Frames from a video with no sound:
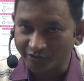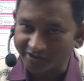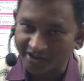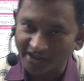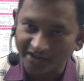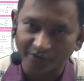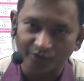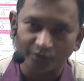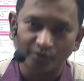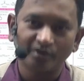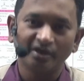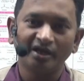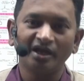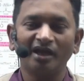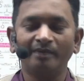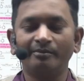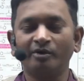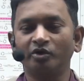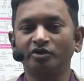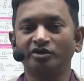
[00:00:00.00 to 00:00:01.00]
to tell you
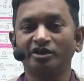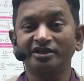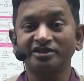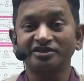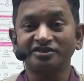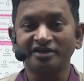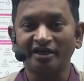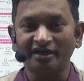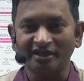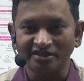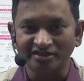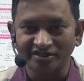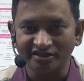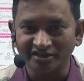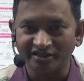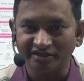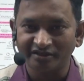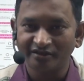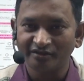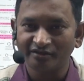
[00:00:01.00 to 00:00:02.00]
about the
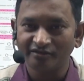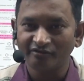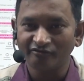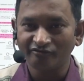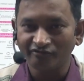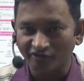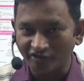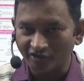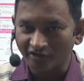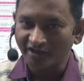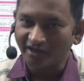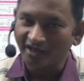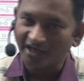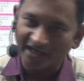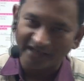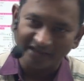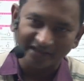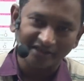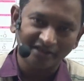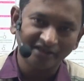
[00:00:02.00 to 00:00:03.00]
strategy for
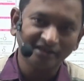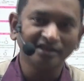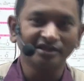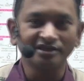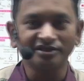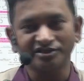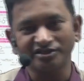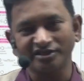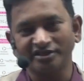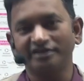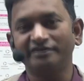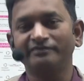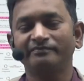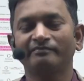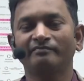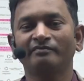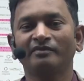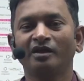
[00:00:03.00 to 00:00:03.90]
IIT JEE.